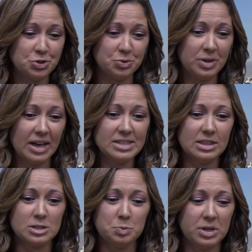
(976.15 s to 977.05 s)
you get to
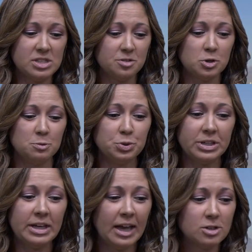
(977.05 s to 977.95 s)
this place of
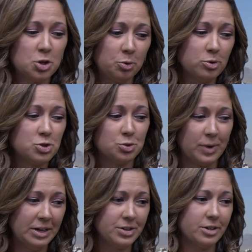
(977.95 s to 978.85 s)
complete and total
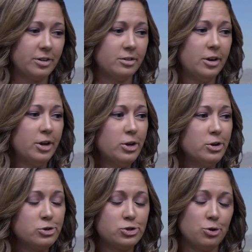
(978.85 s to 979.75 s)
surrender
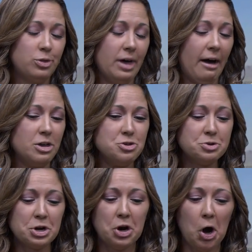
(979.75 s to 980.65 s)
so that you
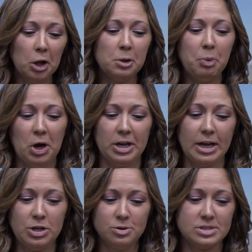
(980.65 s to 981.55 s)
can call upon
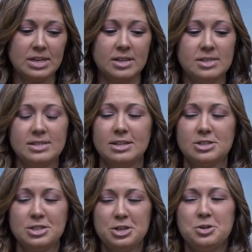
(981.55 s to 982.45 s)
and use the
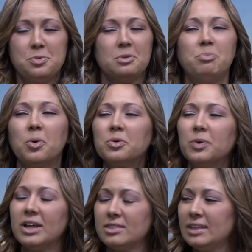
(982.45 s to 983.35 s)
instincts that you were born with.